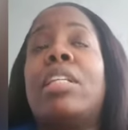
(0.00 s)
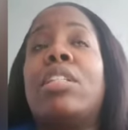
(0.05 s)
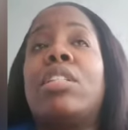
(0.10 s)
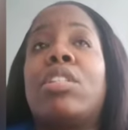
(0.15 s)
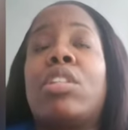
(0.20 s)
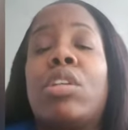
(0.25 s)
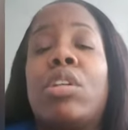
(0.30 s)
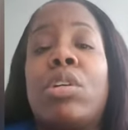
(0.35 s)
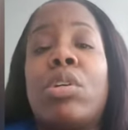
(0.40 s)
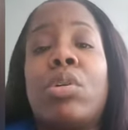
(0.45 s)

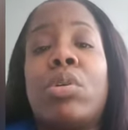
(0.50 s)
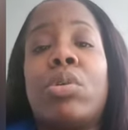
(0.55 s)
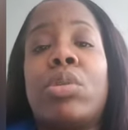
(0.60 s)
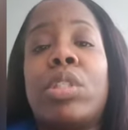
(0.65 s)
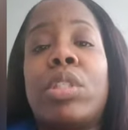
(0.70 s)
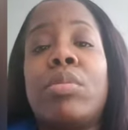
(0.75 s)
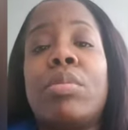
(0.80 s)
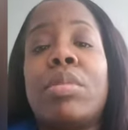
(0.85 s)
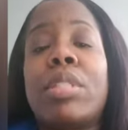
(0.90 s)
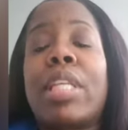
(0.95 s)
And so
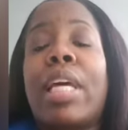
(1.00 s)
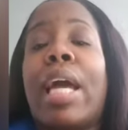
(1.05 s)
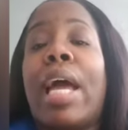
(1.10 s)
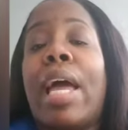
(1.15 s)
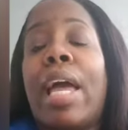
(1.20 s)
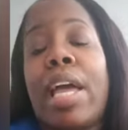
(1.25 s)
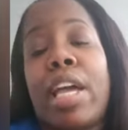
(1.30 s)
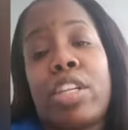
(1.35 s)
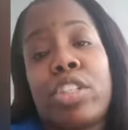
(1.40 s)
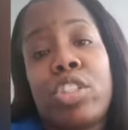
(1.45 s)
she was like,
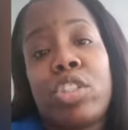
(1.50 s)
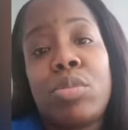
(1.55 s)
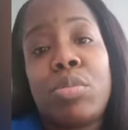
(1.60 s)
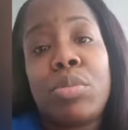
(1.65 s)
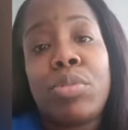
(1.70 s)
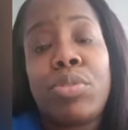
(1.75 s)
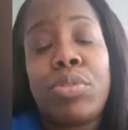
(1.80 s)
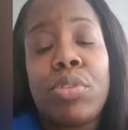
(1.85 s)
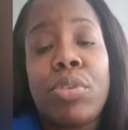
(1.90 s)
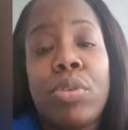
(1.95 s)
I asked you
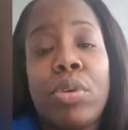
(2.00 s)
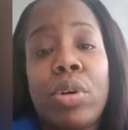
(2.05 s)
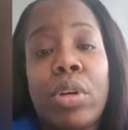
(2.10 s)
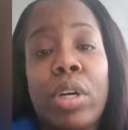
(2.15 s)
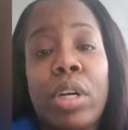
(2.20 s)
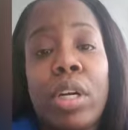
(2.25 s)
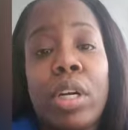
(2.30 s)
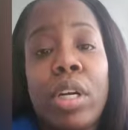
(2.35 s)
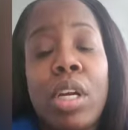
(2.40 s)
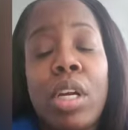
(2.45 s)

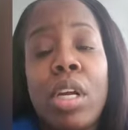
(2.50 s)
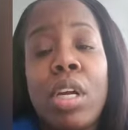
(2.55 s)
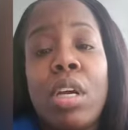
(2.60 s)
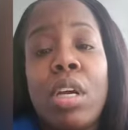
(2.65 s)
before,